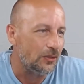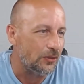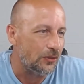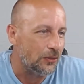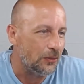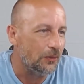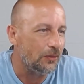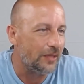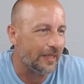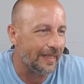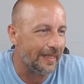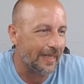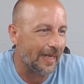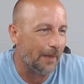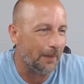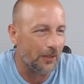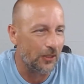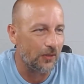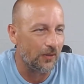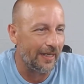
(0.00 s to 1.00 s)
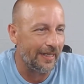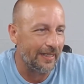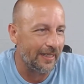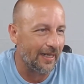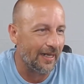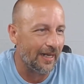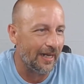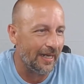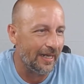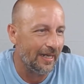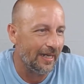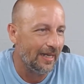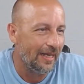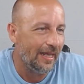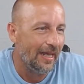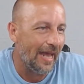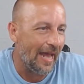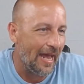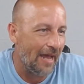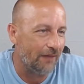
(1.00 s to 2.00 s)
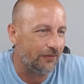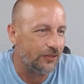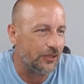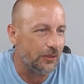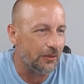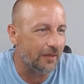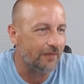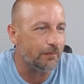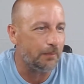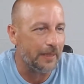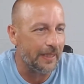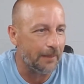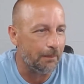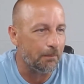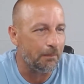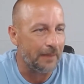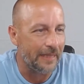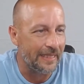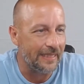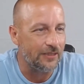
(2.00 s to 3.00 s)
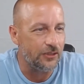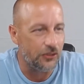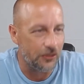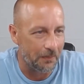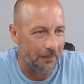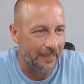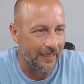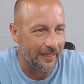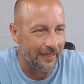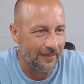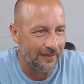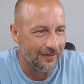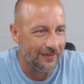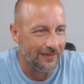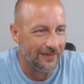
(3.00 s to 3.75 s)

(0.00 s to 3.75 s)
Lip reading: You think I'm a great guy after you have been mean to me.